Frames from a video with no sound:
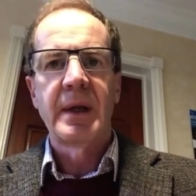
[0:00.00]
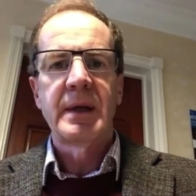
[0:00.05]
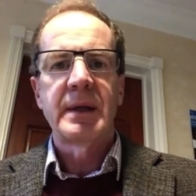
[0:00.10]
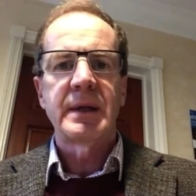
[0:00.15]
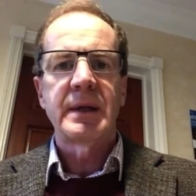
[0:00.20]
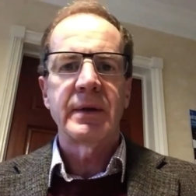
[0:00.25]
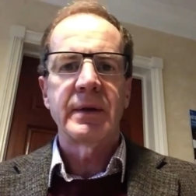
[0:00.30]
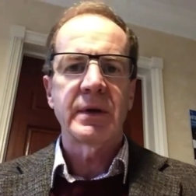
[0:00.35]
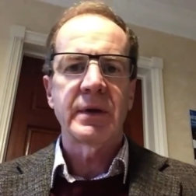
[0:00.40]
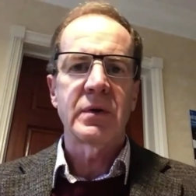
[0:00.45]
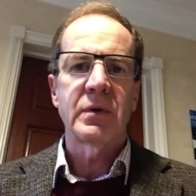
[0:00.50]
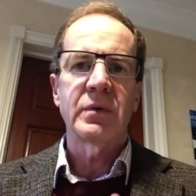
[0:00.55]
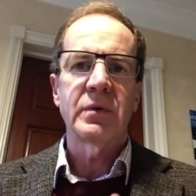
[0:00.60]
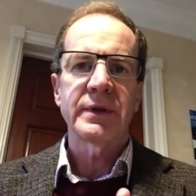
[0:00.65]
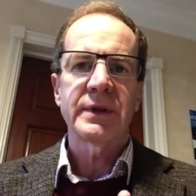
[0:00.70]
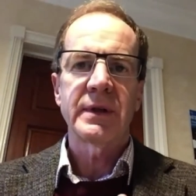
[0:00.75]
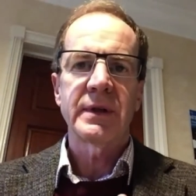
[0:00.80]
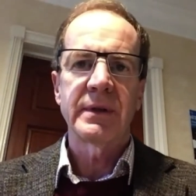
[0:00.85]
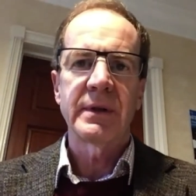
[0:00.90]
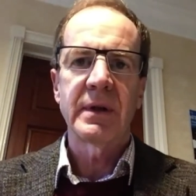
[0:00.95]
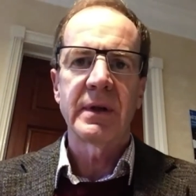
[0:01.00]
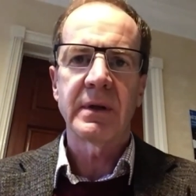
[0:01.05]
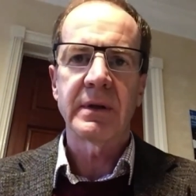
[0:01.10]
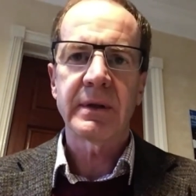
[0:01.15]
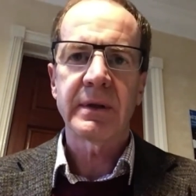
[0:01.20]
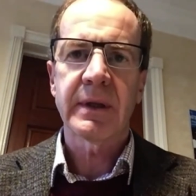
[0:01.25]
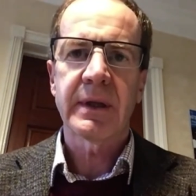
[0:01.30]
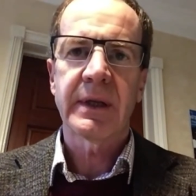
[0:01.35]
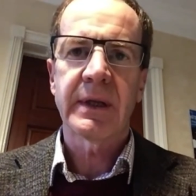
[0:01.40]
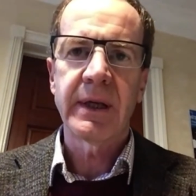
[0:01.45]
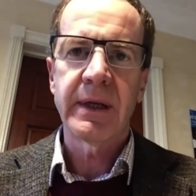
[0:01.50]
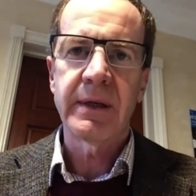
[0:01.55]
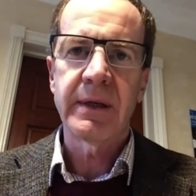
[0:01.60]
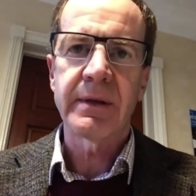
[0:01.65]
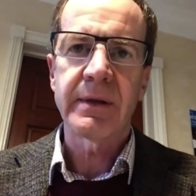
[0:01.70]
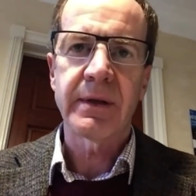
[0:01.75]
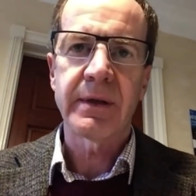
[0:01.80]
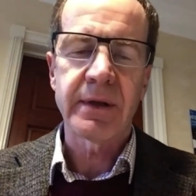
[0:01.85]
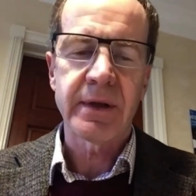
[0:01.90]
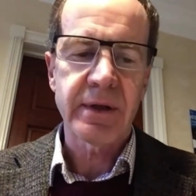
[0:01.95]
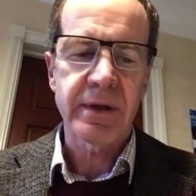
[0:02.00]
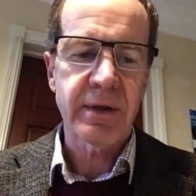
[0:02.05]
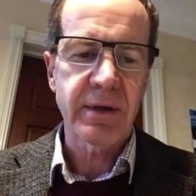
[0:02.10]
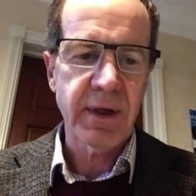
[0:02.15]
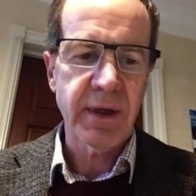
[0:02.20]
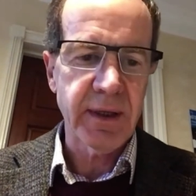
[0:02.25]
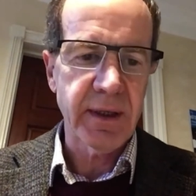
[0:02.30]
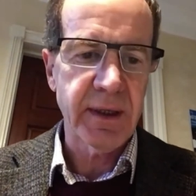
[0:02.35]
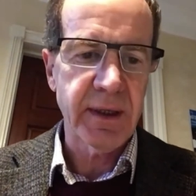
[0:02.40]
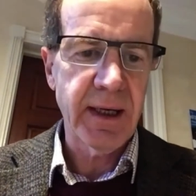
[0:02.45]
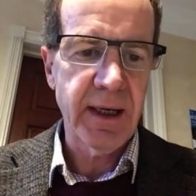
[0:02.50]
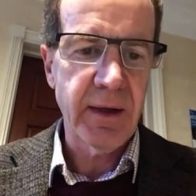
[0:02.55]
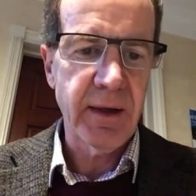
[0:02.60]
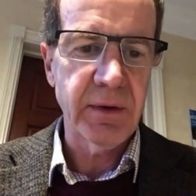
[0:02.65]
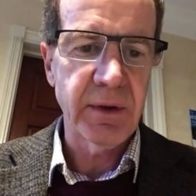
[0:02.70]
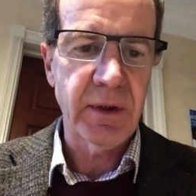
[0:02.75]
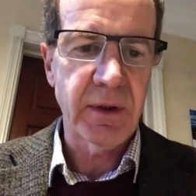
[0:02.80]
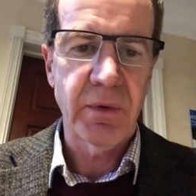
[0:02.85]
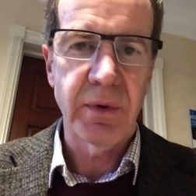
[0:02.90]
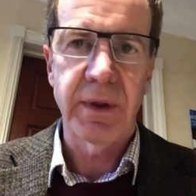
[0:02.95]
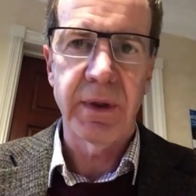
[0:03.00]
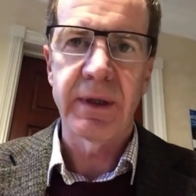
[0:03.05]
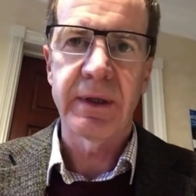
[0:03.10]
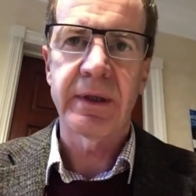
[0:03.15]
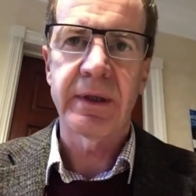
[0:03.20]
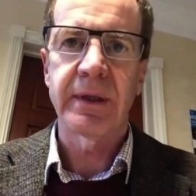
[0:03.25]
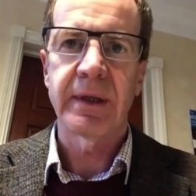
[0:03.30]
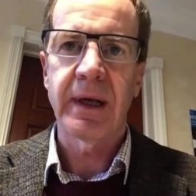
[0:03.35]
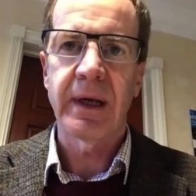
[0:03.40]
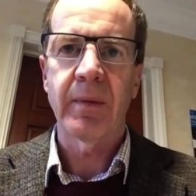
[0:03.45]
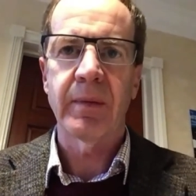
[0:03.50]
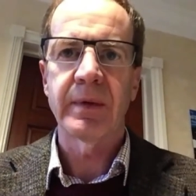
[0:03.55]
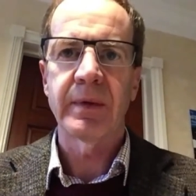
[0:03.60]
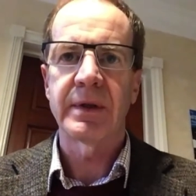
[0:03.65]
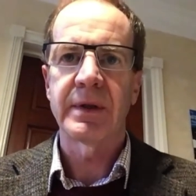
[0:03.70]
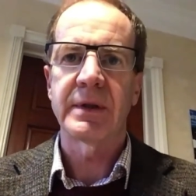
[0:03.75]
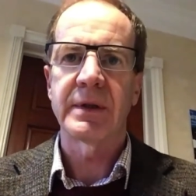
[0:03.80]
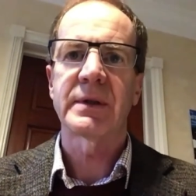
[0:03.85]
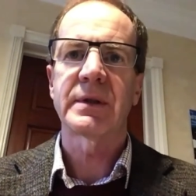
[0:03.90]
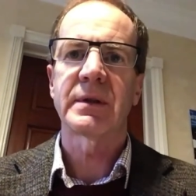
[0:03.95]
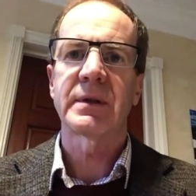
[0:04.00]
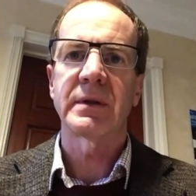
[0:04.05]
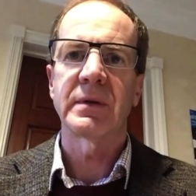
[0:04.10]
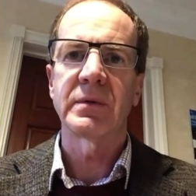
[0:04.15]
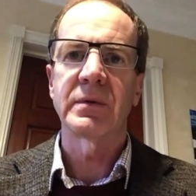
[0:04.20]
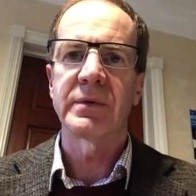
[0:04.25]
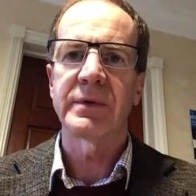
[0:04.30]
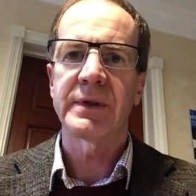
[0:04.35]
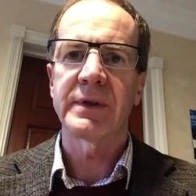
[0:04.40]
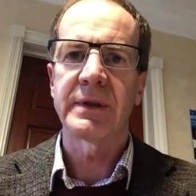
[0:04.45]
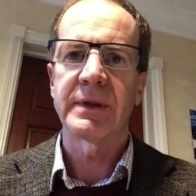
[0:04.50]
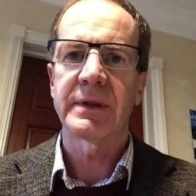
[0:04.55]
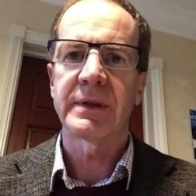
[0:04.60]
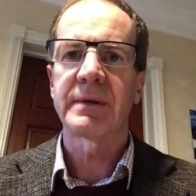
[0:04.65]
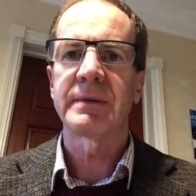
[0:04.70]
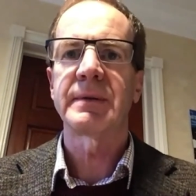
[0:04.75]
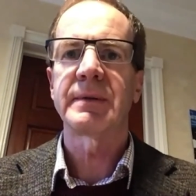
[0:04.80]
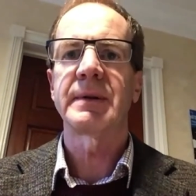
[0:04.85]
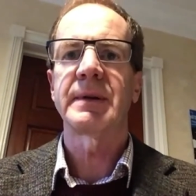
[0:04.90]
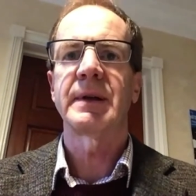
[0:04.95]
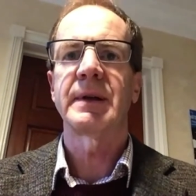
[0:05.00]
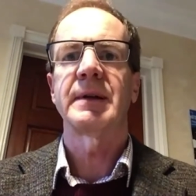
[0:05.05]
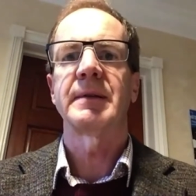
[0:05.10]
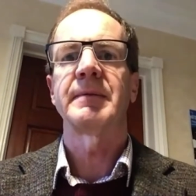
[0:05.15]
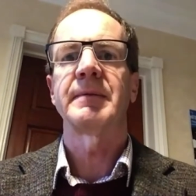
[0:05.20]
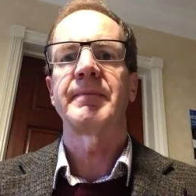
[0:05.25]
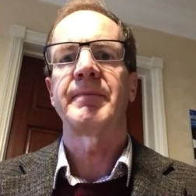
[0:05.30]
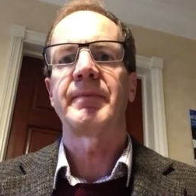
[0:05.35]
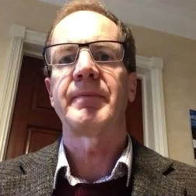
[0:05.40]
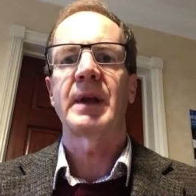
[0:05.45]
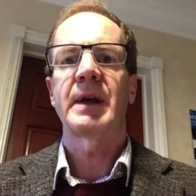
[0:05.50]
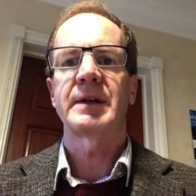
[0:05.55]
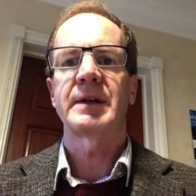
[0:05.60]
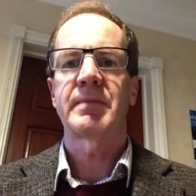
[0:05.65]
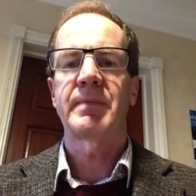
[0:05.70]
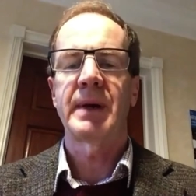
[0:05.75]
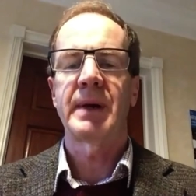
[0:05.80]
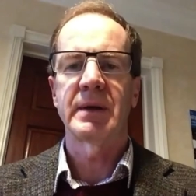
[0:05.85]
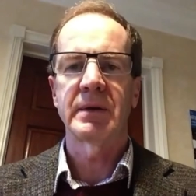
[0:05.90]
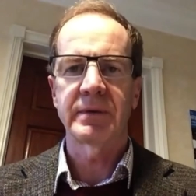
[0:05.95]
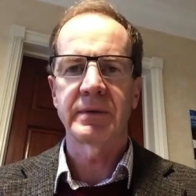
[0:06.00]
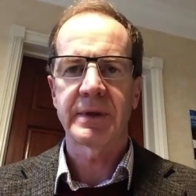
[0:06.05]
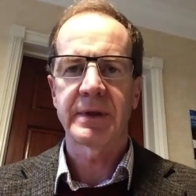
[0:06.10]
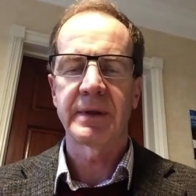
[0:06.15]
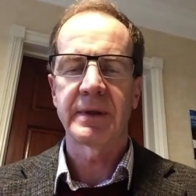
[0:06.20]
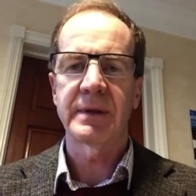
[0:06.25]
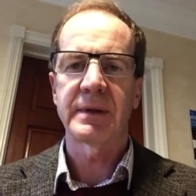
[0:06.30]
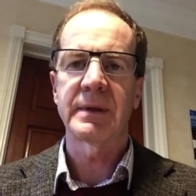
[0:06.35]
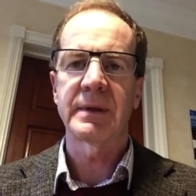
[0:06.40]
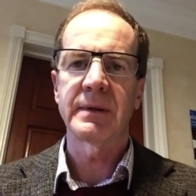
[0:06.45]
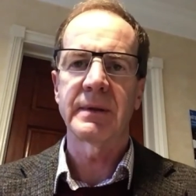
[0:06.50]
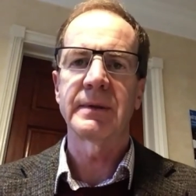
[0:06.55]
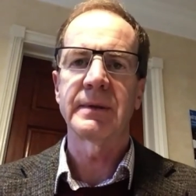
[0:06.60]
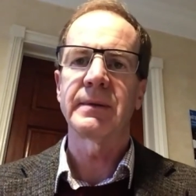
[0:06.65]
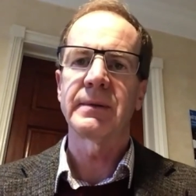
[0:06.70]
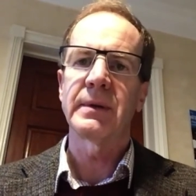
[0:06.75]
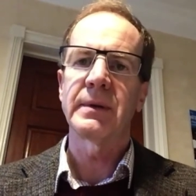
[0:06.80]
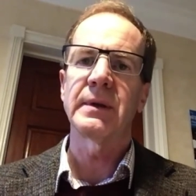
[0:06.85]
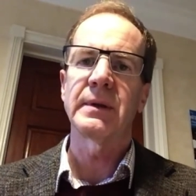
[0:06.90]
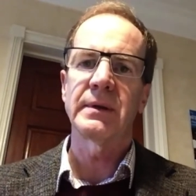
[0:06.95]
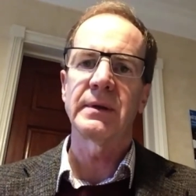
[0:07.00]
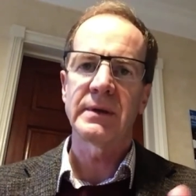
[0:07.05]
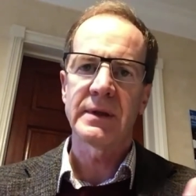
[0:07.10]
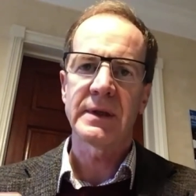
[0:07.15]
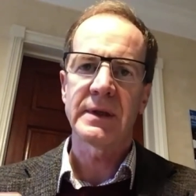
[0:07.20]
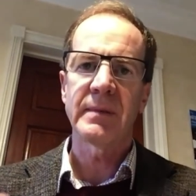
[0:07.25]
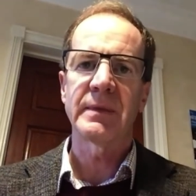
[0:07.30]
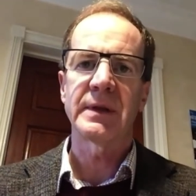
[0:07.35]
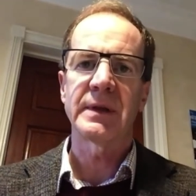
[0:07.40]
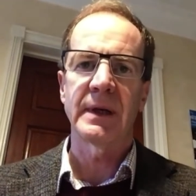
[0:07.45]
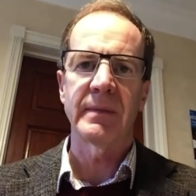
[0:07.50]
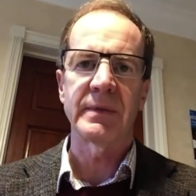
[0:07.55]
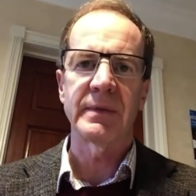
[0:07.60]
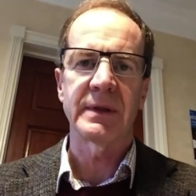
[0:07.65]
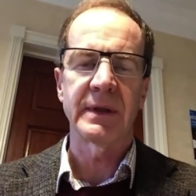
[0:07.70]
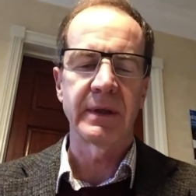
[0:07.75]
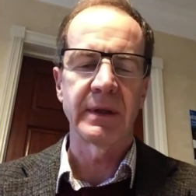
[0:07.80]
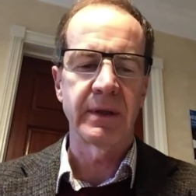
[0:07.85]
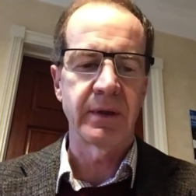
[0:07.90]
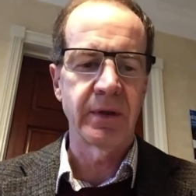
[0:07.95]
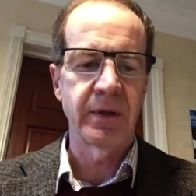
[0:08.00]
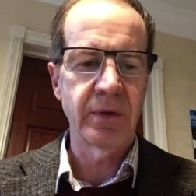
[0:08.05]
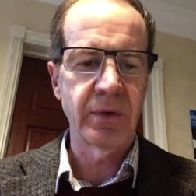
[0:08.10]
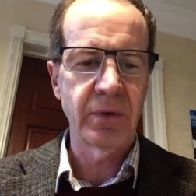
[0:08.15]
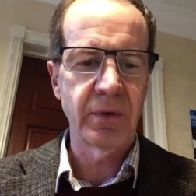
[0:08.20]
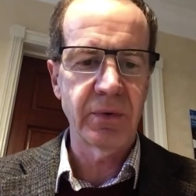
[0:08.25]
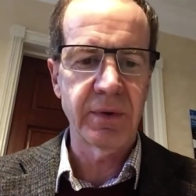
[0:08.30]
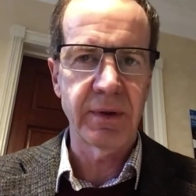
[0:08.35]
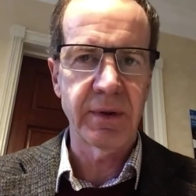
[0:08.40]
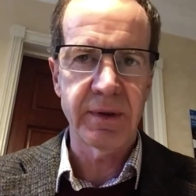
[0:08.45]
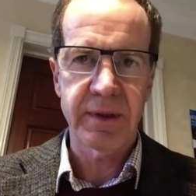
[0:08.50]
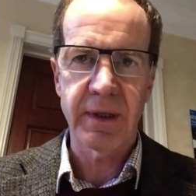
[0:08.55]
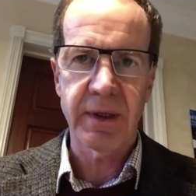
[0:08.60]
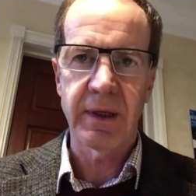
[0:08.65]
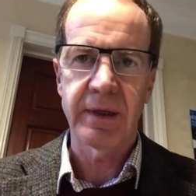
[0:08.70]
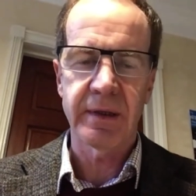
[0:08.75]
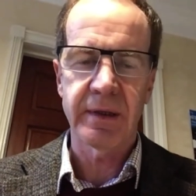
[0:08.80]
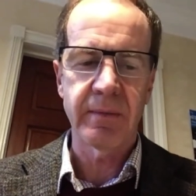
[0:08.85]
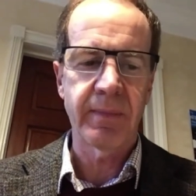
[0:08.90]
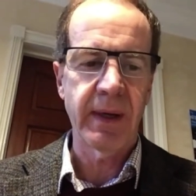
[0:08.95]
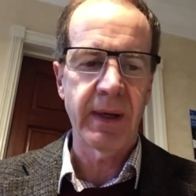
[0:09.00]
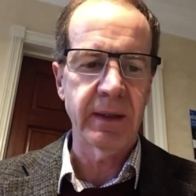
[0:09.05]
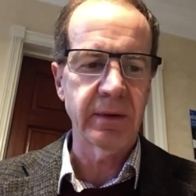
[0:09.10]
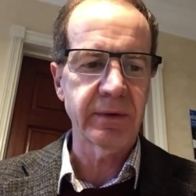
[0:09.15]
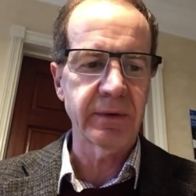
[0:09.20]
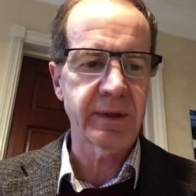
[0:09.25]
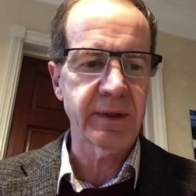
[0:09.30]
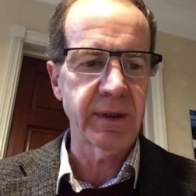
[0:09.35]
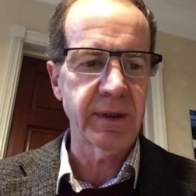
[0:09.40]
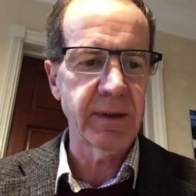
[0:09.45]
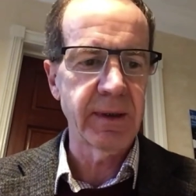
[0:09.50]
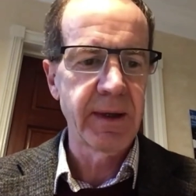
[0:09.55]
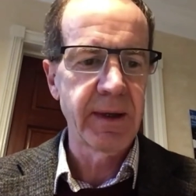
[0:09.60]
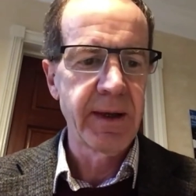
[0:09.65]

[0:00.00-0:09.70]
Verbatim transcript: Now, the courts are not keen to strike down liquidated damages clauses um, as penalties. Sometimes they do, they say it's a penalty,